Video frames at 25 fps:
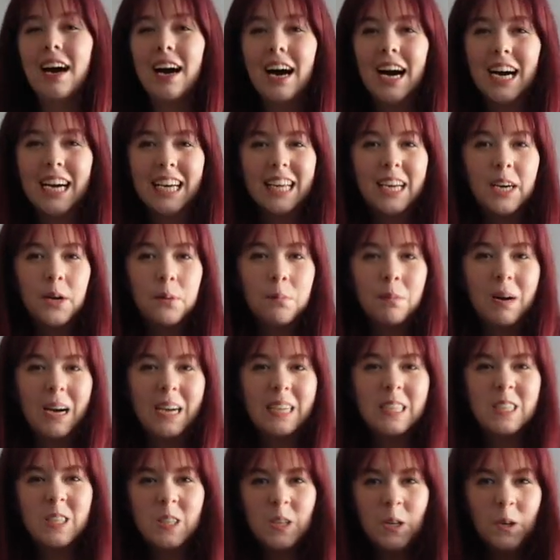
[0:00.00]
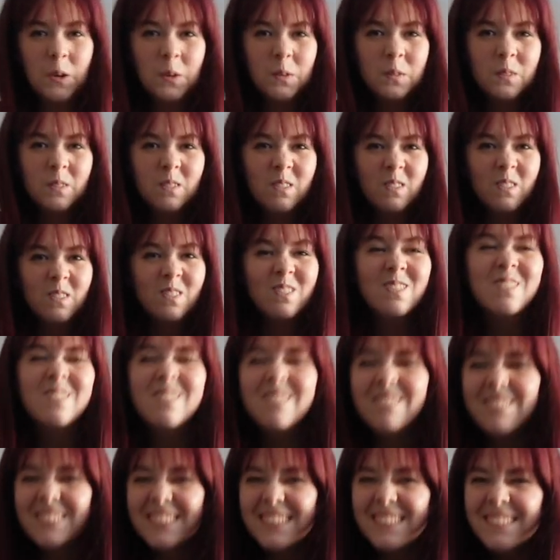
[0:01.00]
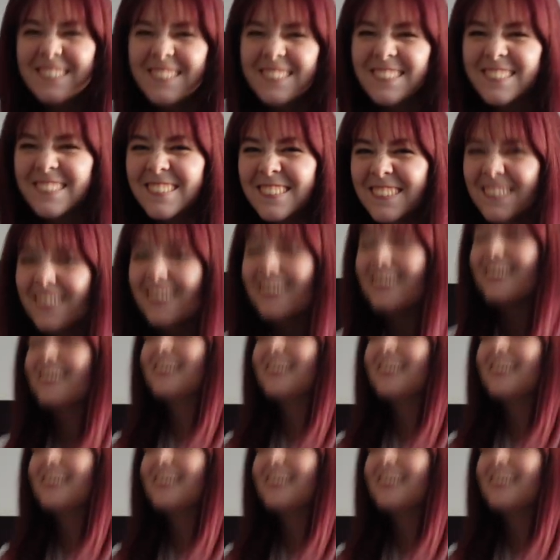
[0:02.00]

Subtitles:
I cut my toe. Ooh!